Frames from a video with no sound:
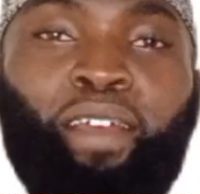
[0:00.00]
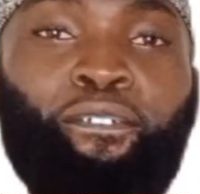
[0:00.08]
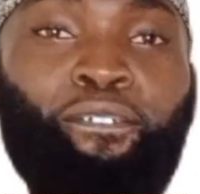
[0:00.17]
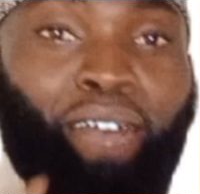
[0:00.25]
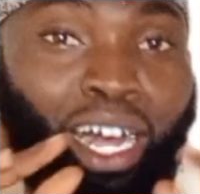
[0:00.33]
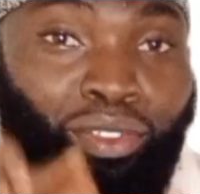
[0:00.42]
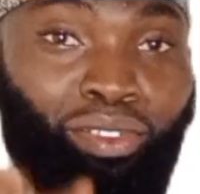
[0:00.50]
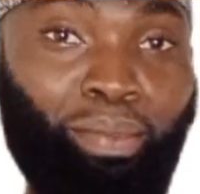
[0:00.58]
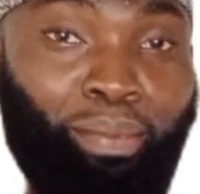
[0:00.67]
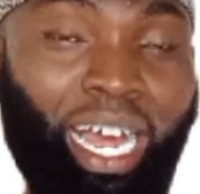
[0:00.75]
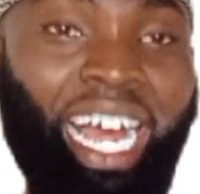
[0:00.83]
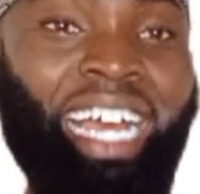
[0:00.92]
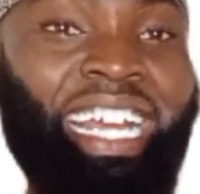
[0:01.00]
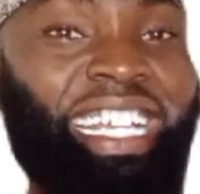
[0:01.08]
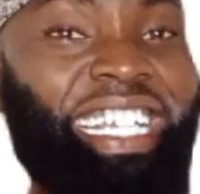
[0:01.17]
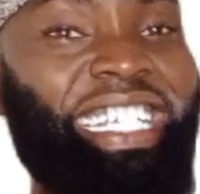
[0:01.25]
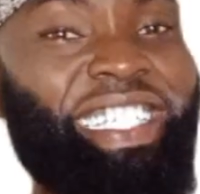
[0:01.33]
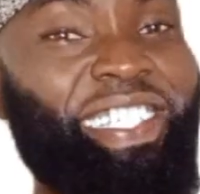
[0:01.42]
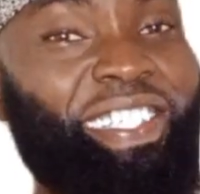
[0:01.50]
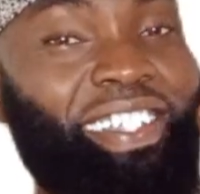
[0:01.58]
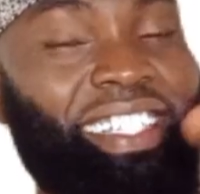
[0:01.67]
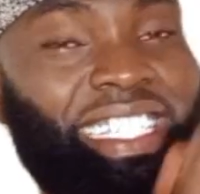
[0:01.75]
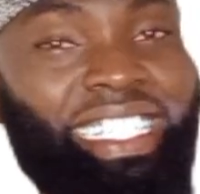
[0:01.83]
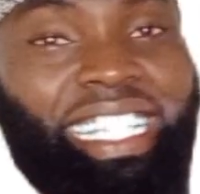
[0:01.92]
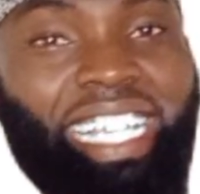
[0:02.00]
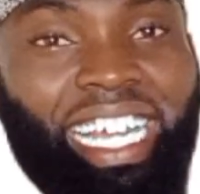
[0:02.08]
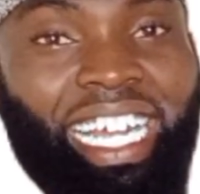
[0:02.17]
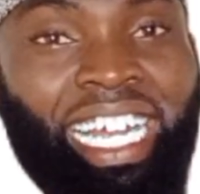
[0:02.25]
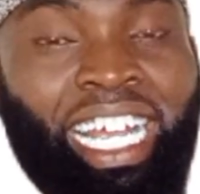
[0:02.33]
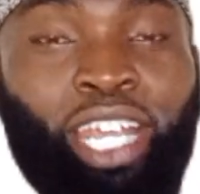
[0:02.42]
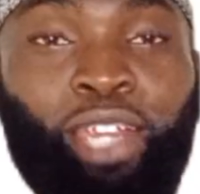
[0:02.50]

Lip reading: Fatima is not sick.